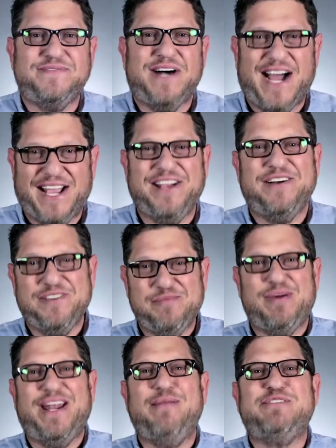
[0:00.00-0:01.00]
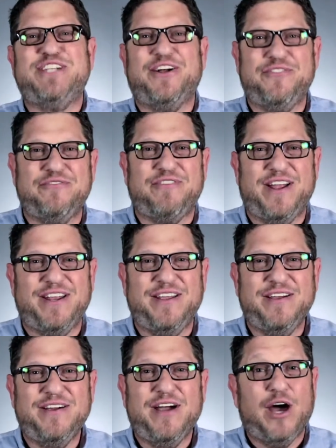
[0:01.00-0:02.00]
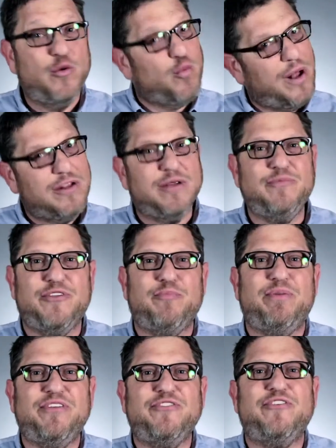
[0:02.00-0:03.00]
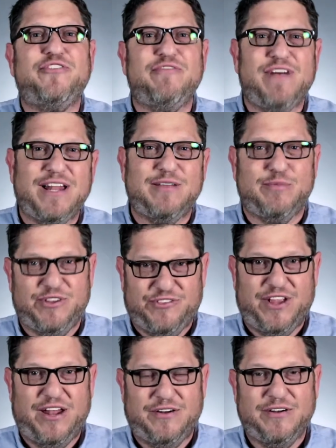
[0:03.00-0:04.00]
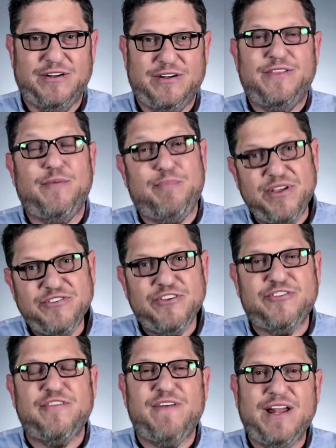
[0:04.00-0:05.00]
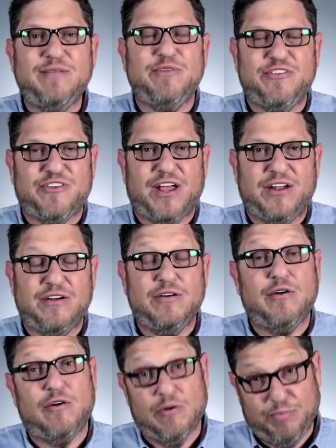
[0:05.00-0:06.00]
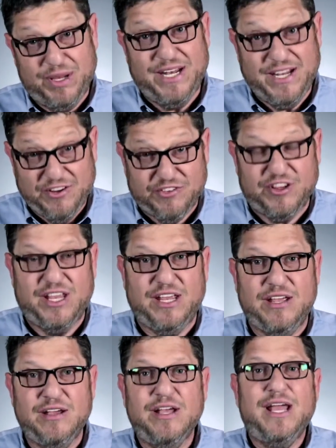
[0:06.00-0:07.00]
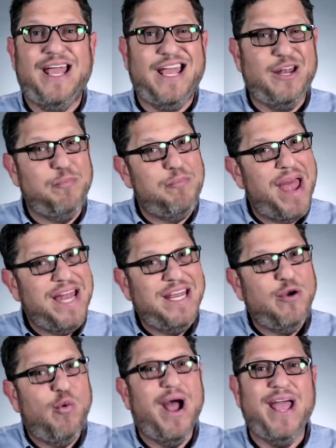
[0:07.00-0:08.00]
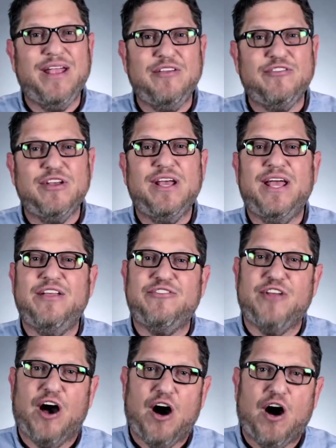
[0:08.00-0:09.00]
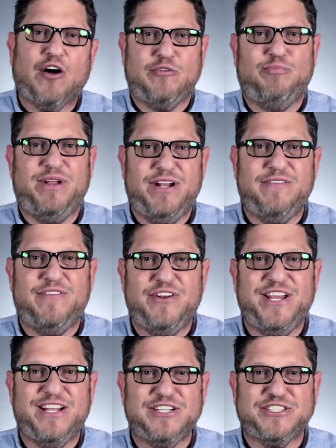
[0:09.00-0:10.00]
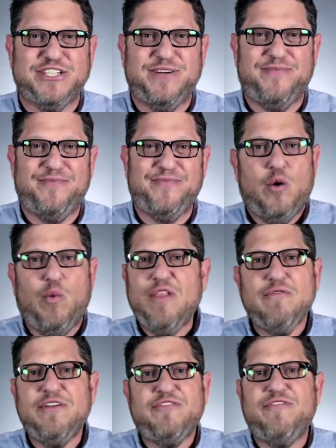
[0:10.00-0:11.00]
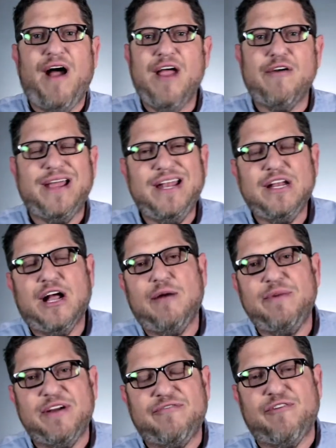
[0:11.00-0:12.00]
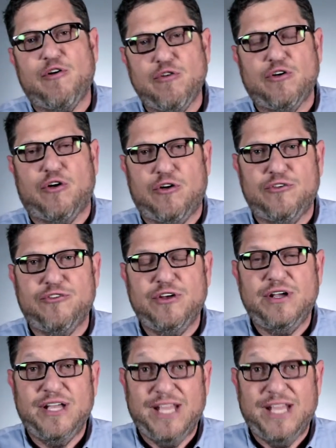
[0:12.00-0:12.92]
Hi, my name is Sheldon Fetty, and welcome to Business Development Center. The Business Development Center, or BDC, in many ways is the heartbeat of the dealership. Whether it's via incoming phone calls,